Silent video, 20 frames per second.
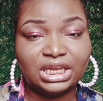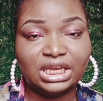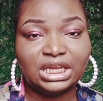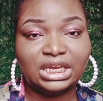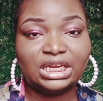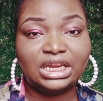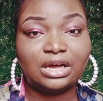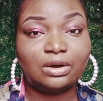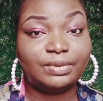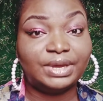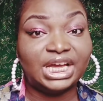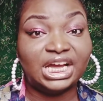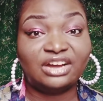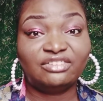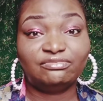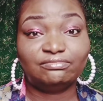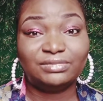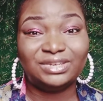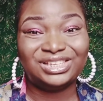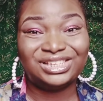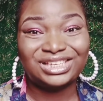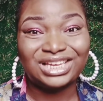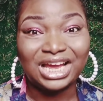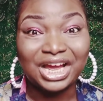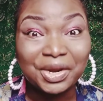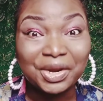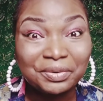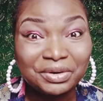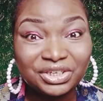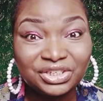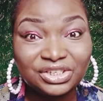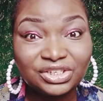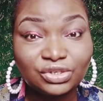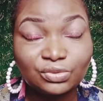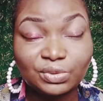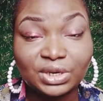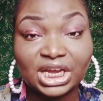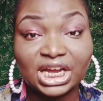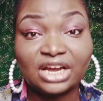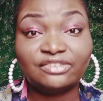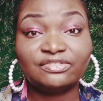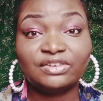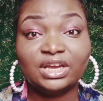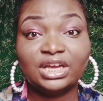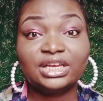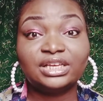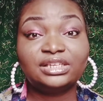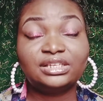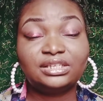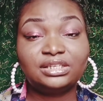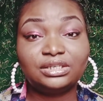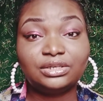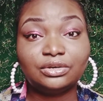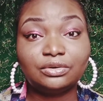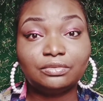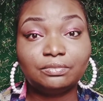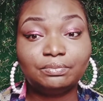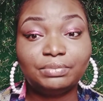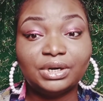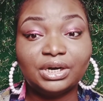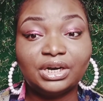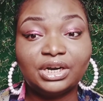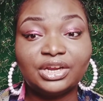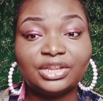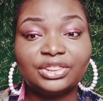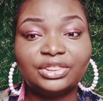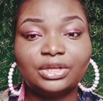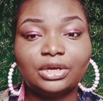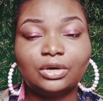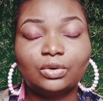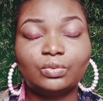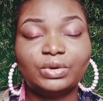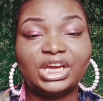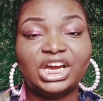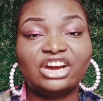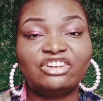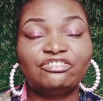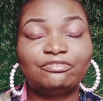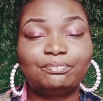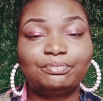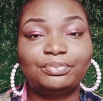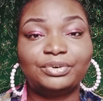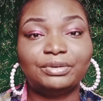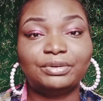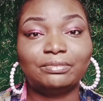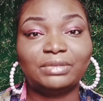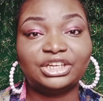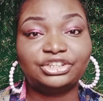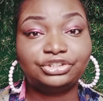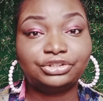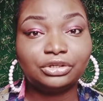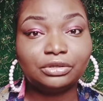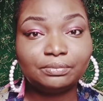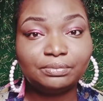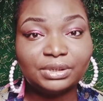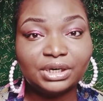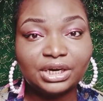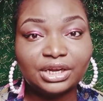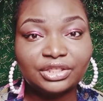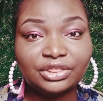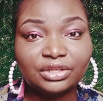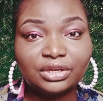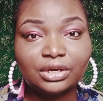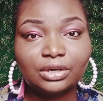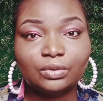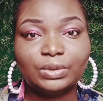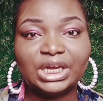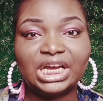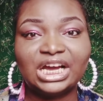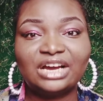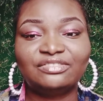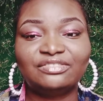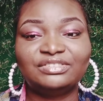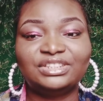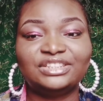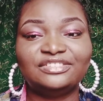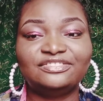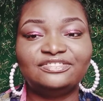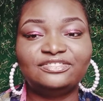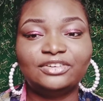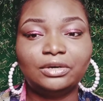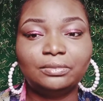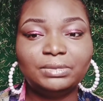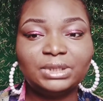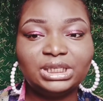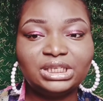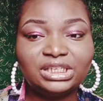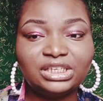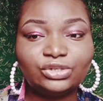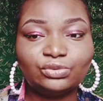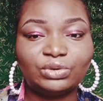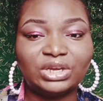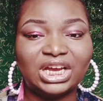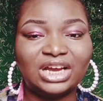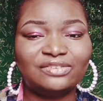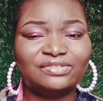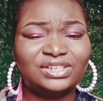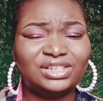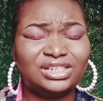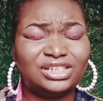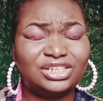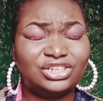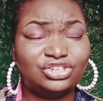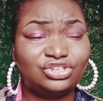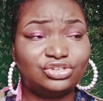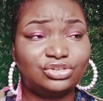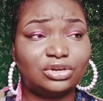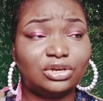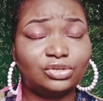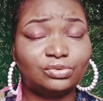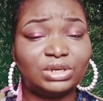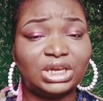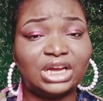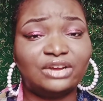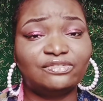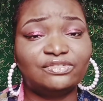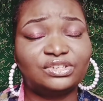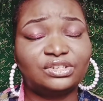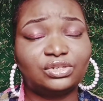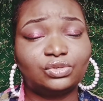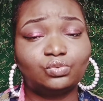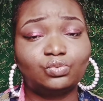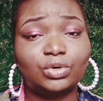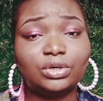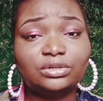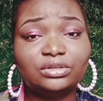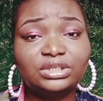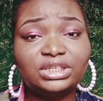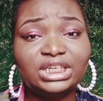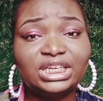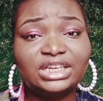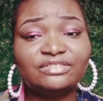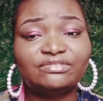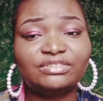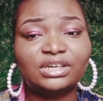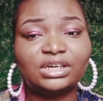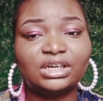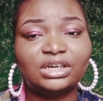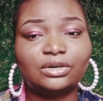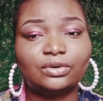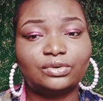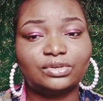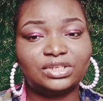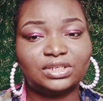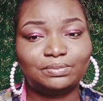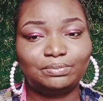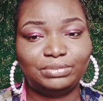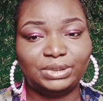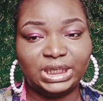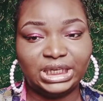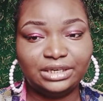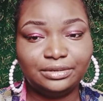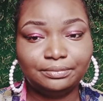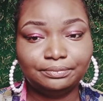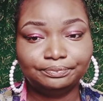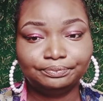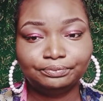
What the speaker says: Now we have miscarriages, we have stillbirth, we have premature birth, we have deformities, we have seizures, we have swollen liver or spleen.